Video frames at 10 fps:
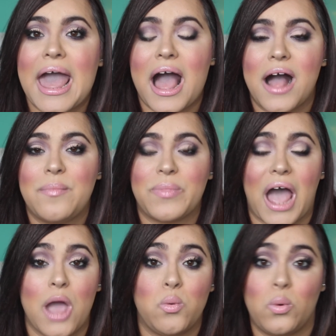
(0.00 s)

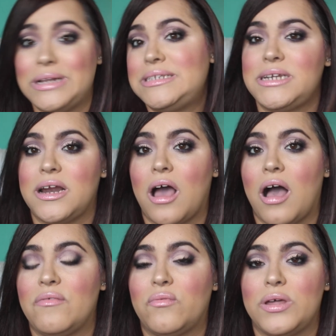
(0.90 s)
I rinsed it
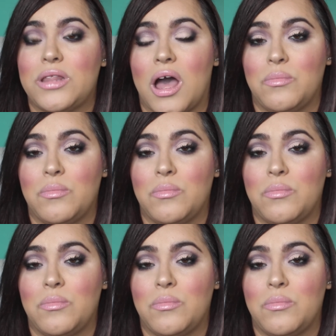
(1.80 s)
off with